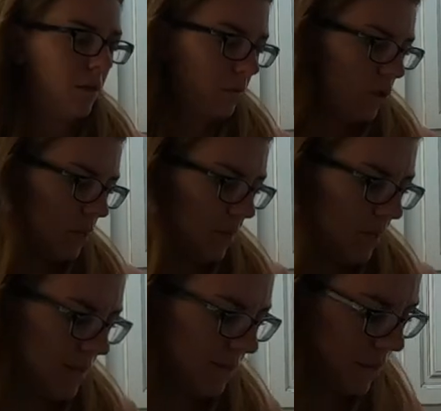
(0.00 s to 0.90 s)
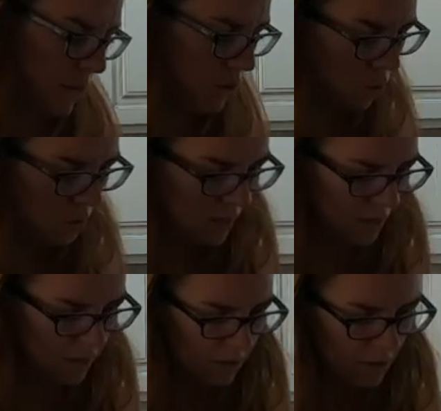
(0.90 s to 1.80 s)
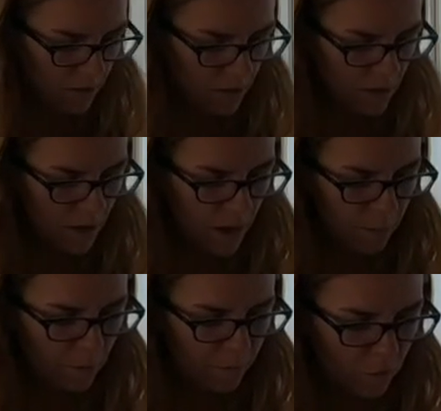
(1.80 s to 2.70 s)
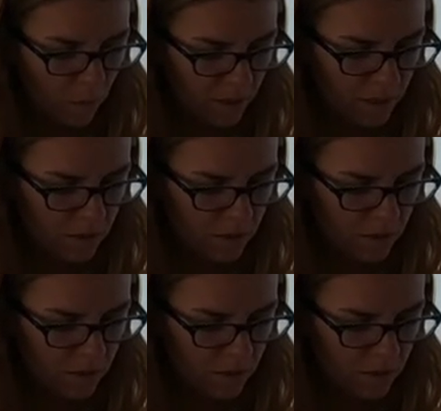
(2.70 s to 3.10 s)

Just because I've been so hyper-focused